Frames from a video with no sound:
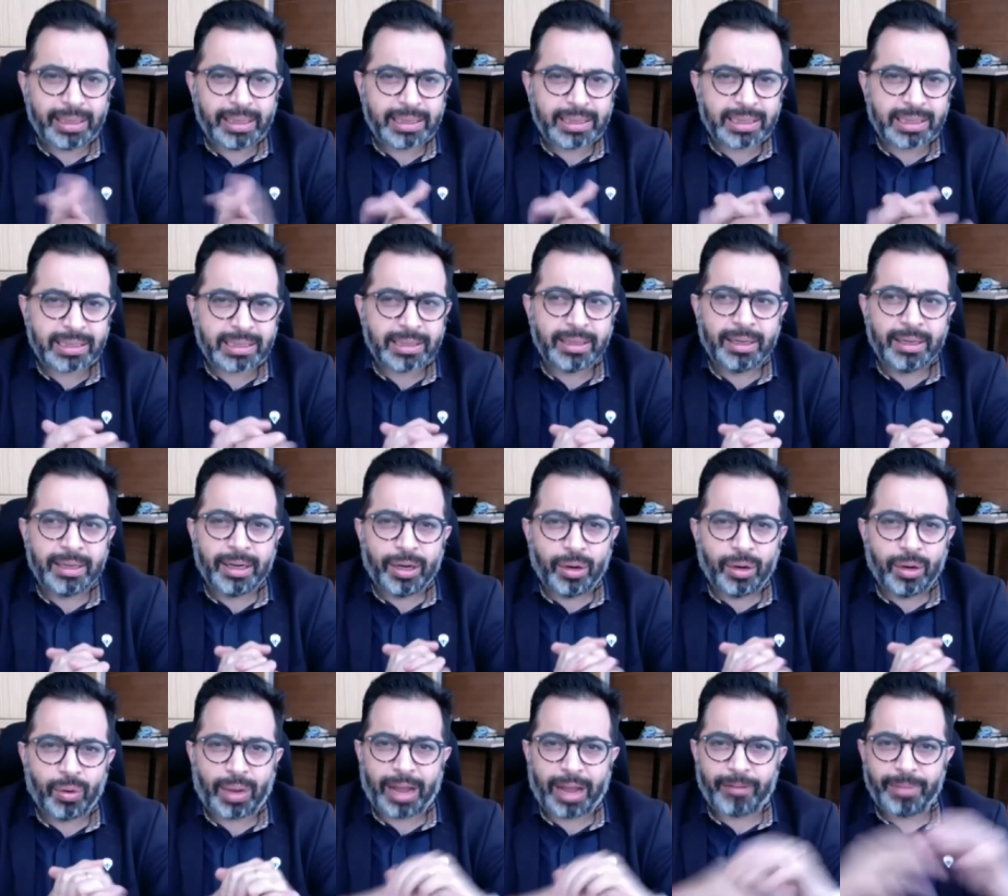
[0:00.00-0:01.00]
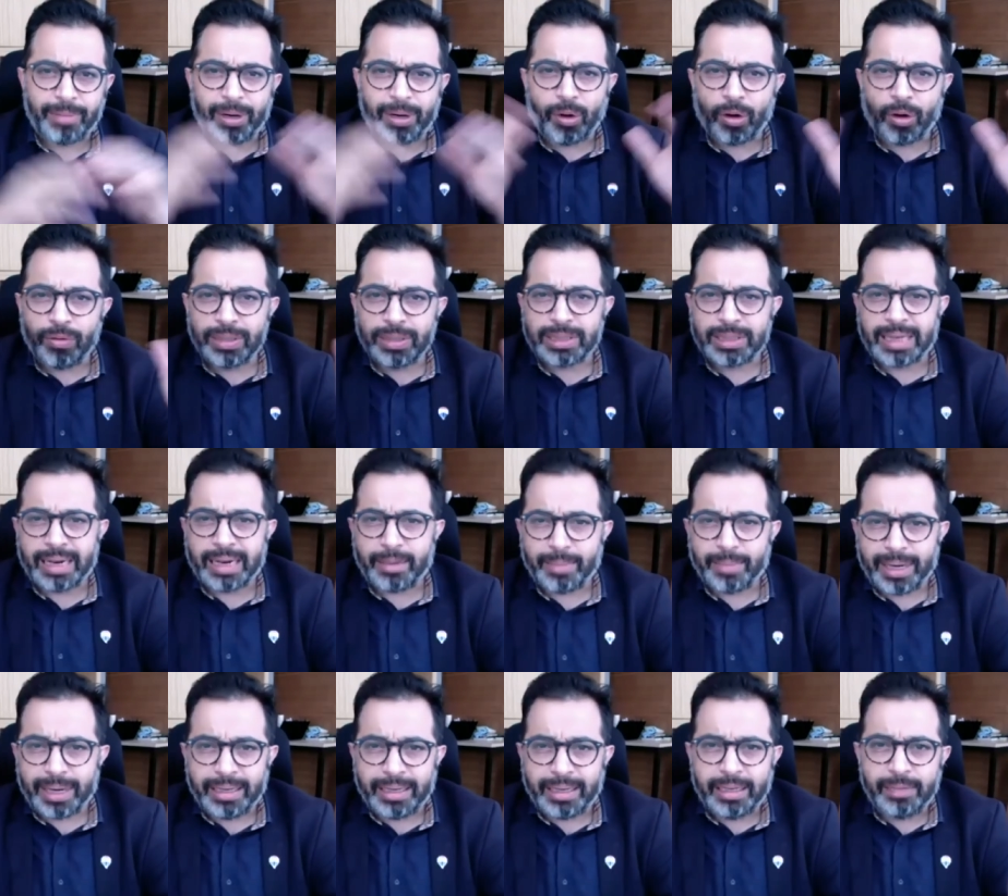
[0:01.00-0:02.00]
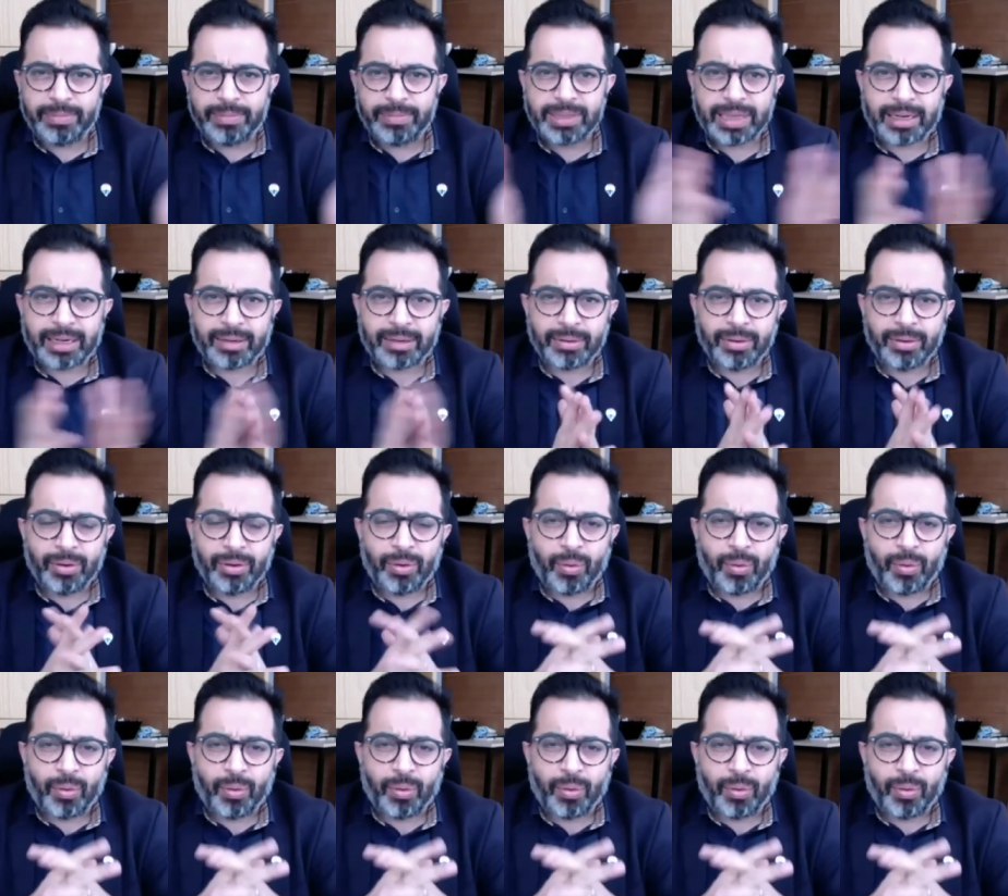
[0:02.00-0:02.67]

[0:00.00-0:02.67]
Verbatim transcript: He says, "Look, I've been always telling my teams that